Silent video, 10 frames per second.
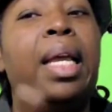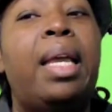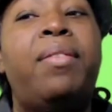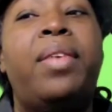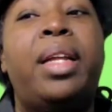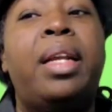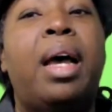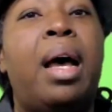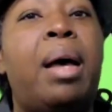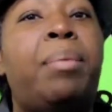
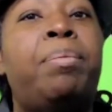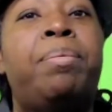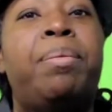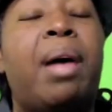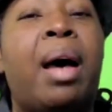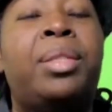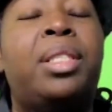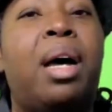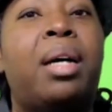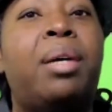Even I
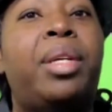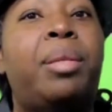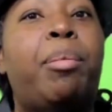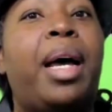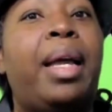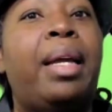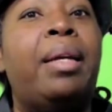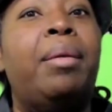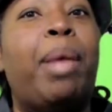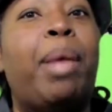was talking with
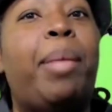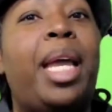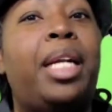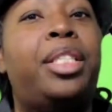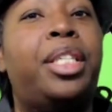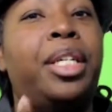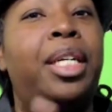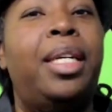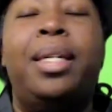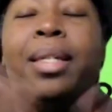my
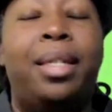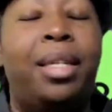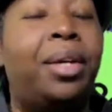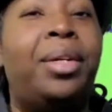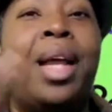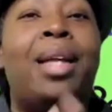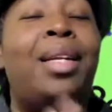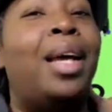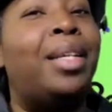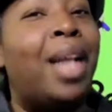manager,
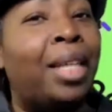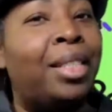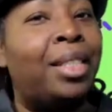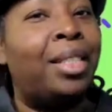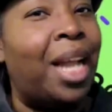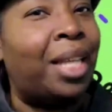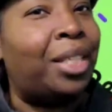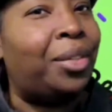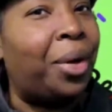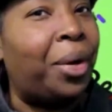not
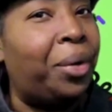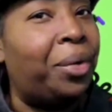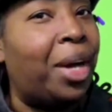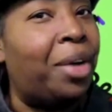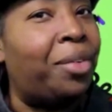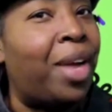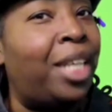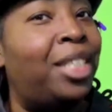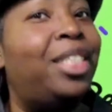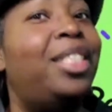to throw a
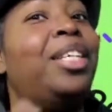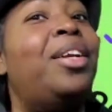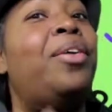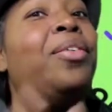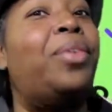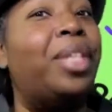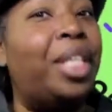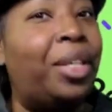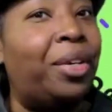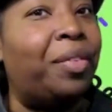wrench, for
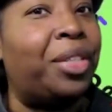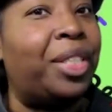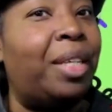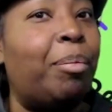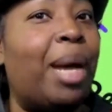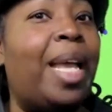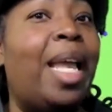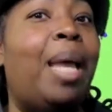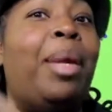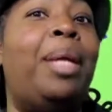the University of
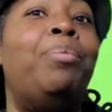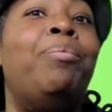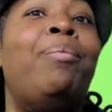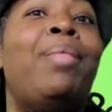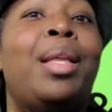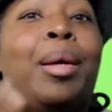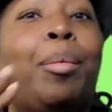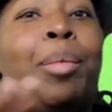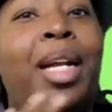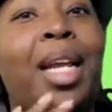Miami,
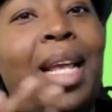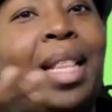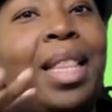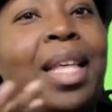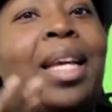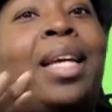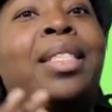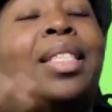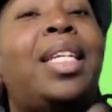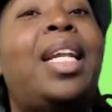but in the
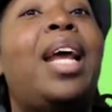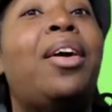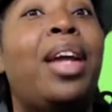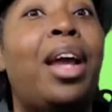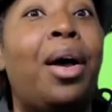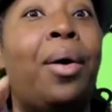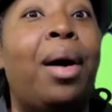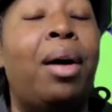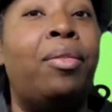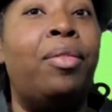
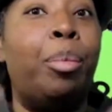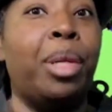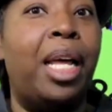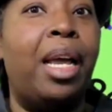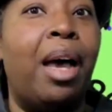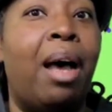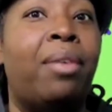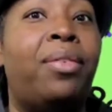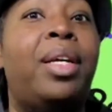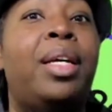scenario of the
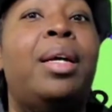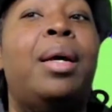playoff,